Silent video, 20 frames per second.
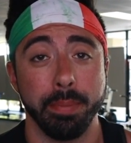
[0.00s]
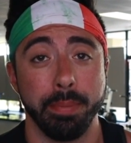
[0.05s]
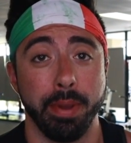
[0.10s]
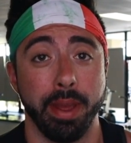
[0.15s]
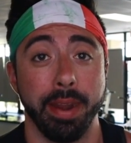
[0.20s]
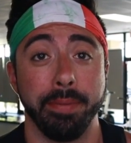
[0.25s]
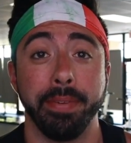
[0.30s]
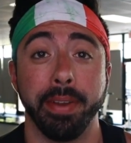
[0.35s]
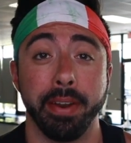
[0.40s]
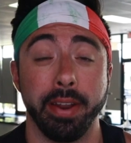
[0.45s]

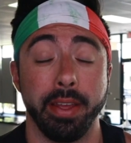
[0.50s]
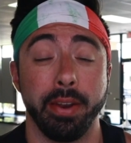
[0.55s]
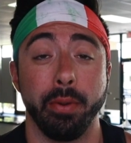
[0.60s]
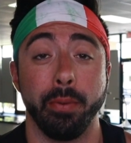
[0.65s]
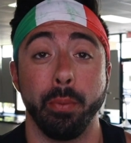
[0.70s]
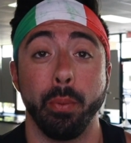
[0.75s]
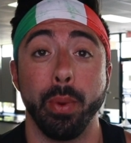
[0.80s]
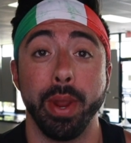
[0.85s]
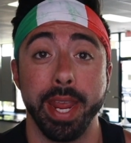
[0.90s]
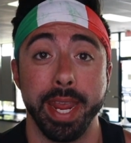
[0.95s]
But I found out
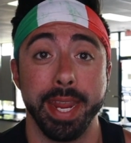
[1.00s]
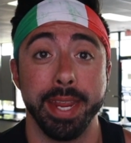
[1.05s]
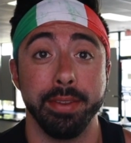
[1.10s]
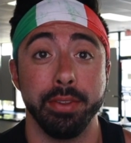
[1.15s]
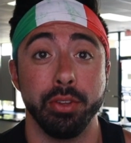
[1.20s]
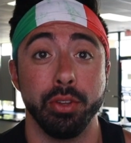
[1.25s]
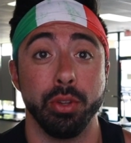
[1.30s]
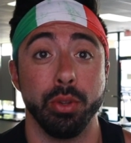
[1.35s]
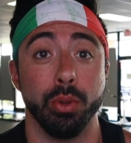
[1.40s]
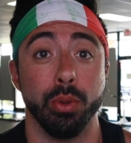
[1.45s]
a way
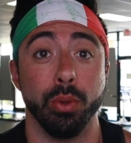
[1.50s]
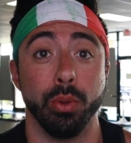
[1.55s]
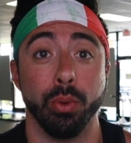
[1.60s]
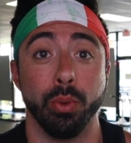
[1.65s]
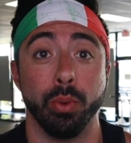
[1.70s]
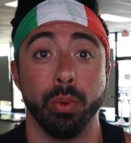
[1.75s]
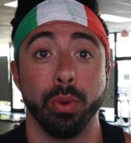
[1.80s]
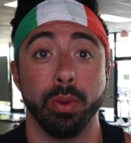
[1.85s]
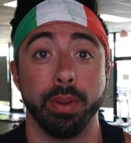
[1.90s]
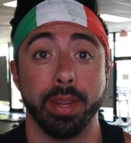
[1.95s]

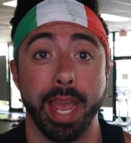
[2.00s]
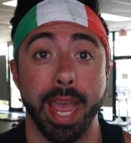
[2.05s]
to